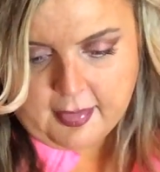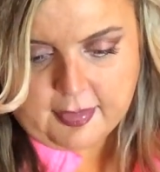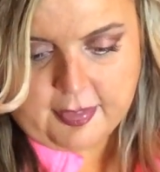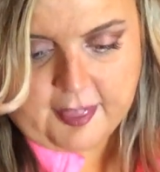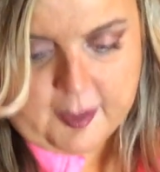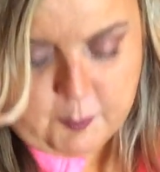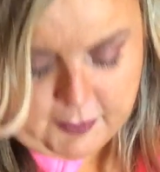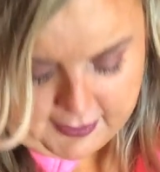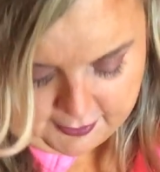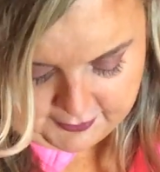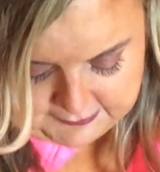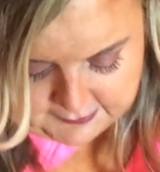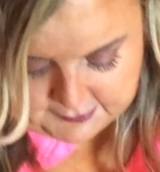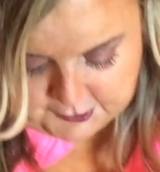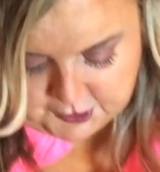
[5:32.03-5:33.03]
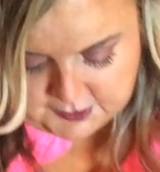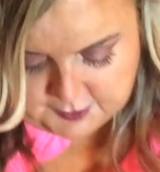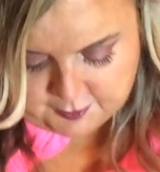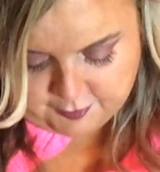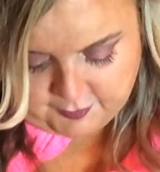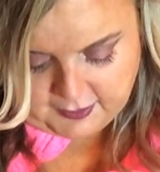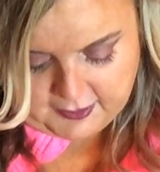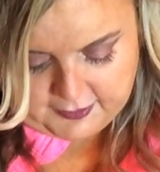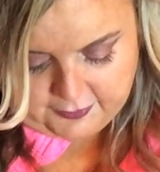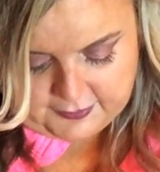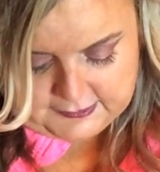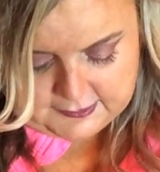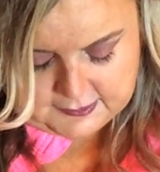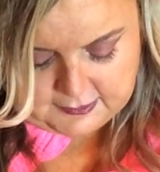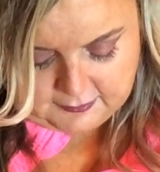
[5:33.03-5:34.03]
Then we got, this is just fun.
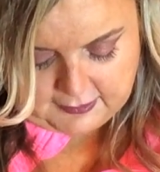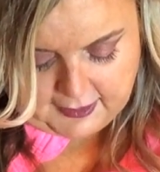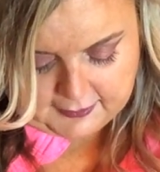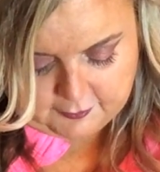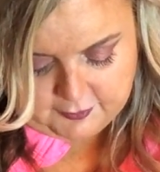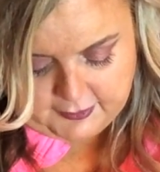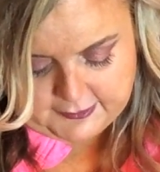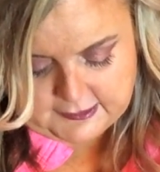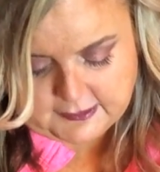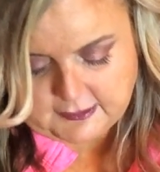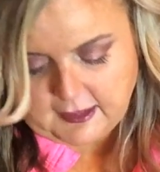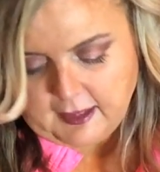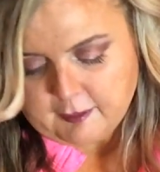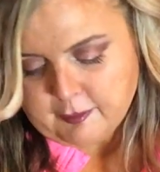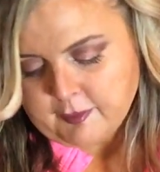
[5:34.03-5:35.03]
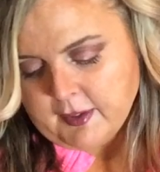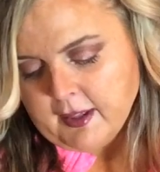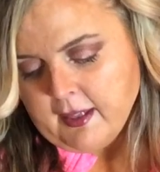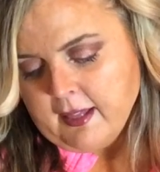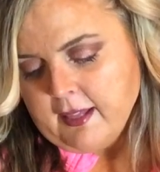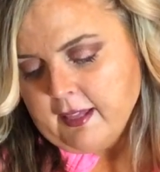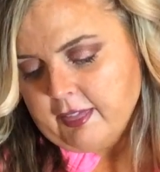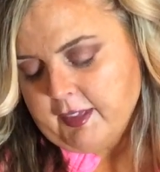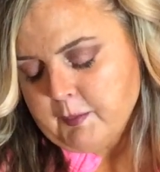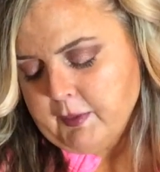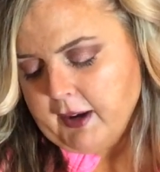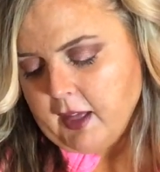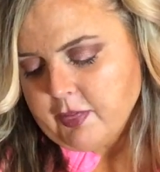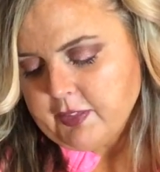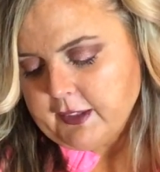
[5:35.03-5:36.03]
This is a lot of nice stuff. Then
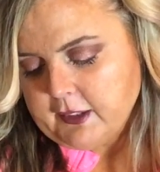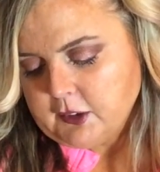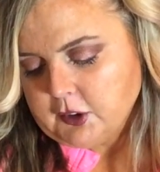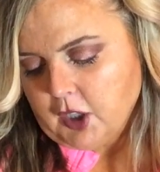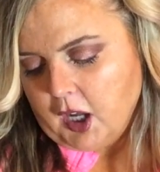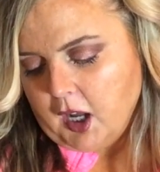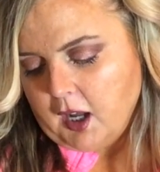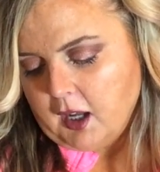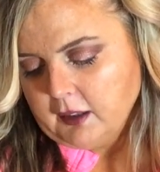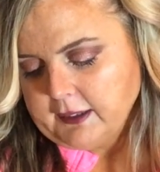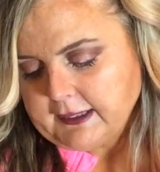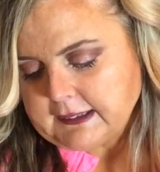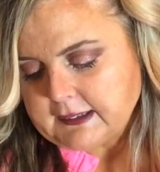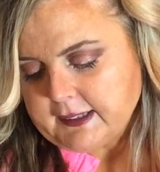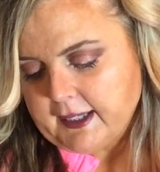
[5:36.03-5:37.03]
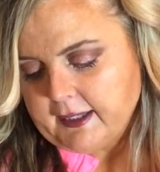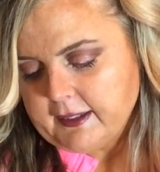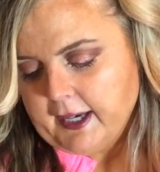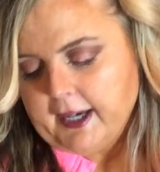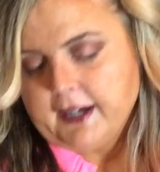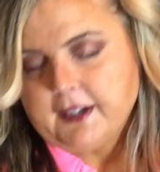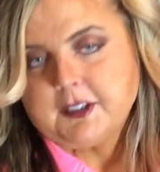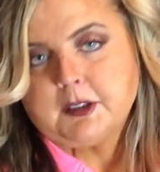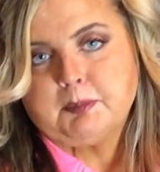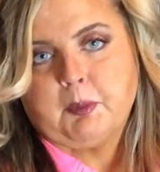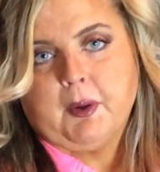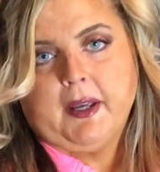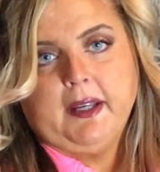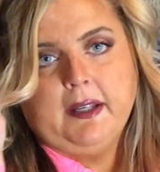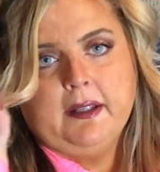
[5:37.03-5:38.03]
we got the Long Extend
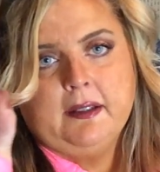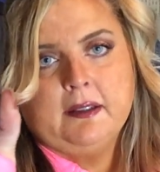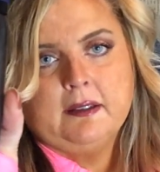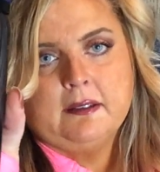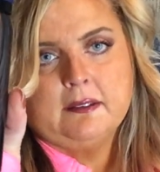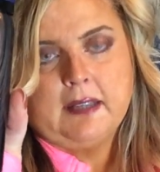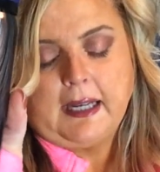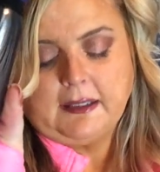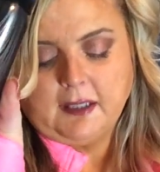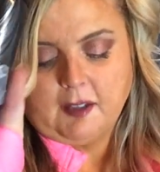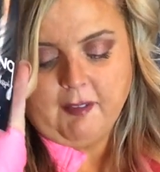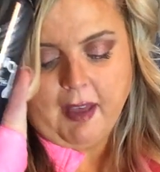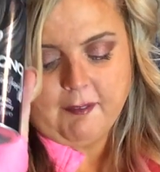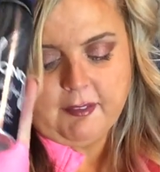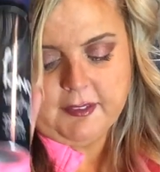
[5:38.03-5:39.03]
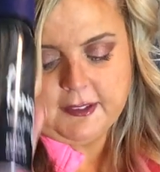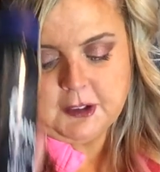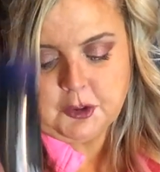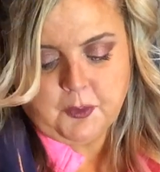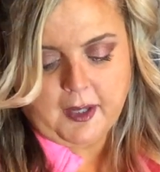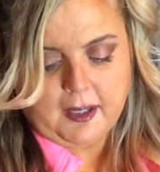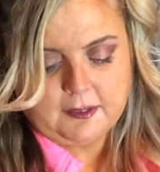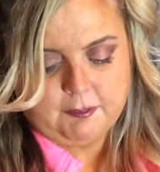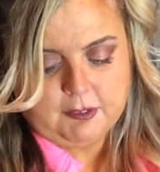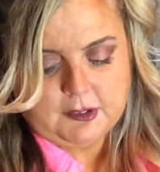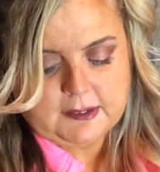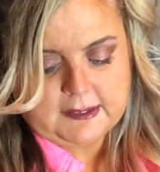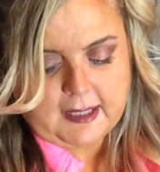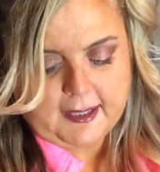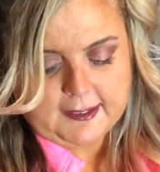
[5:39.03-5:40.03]
Hairspray. I love having these
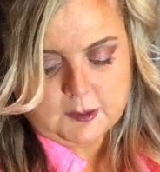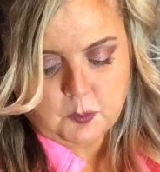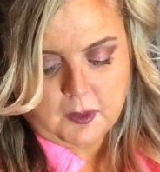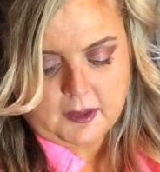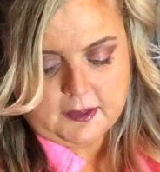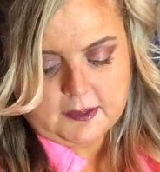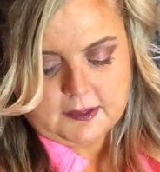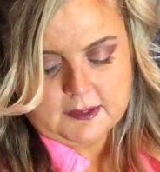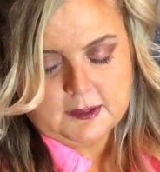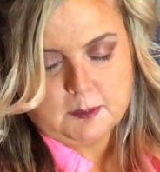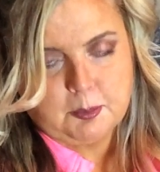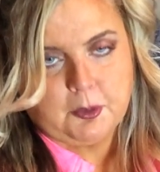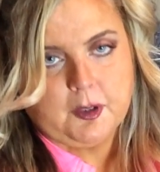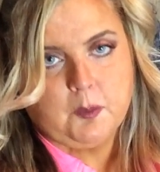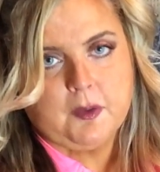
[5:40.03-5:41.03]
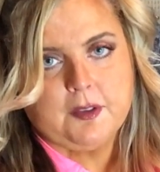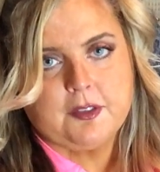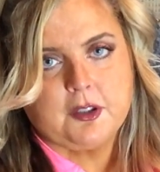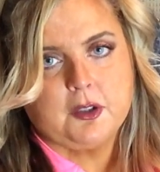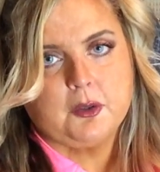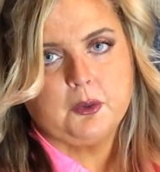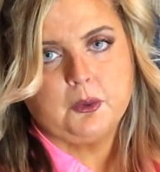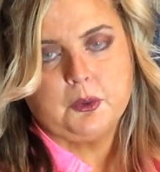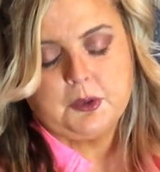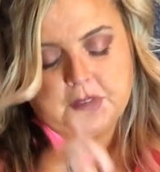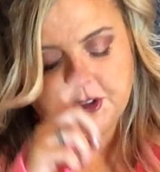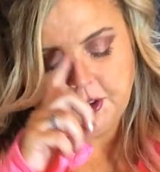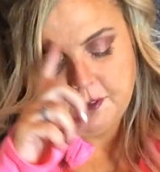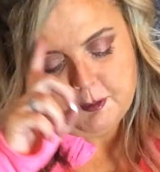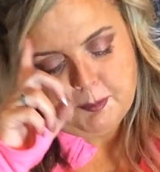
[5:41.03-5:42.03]
travel size ones to bring with you
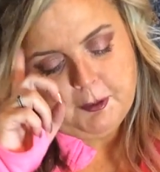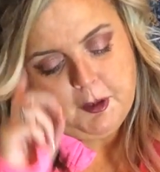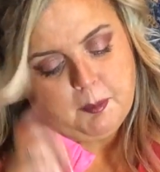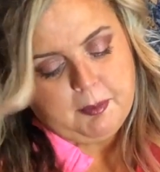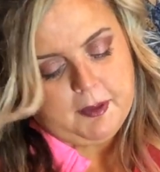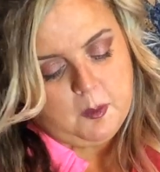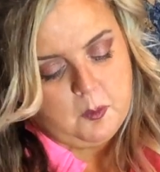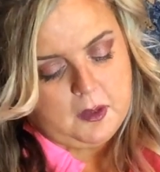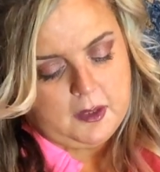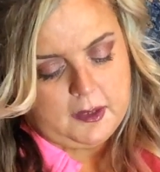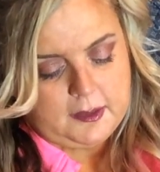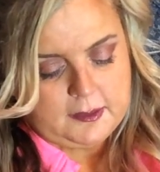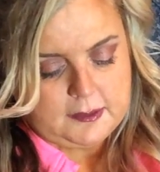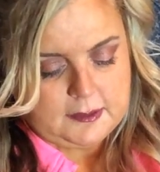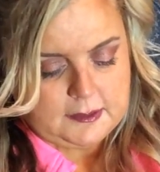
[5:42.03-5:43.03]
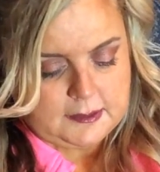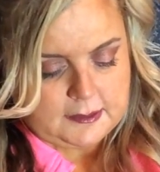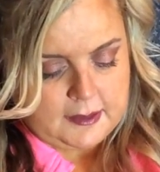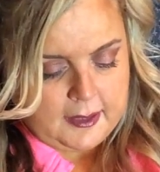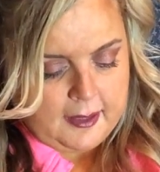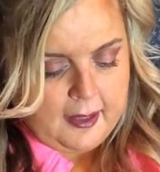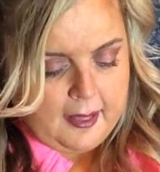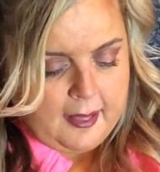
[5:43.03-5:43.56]
so you don't have to bring your big ones.